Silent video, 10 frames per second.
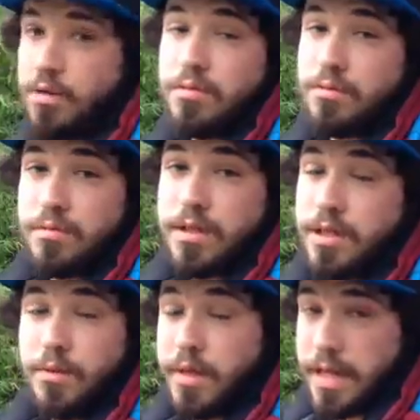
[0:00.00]
know. You know?
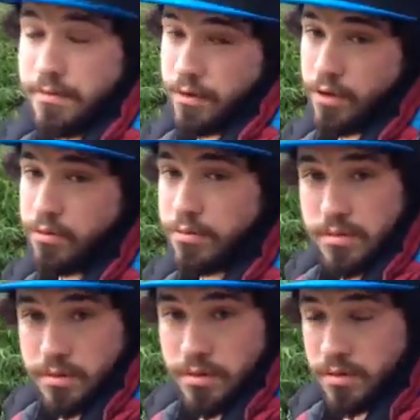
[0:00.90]
We, we, never know.
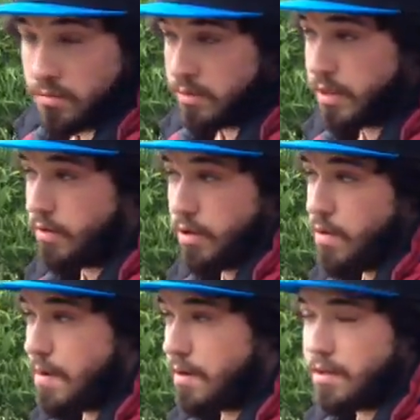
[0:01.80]
And in your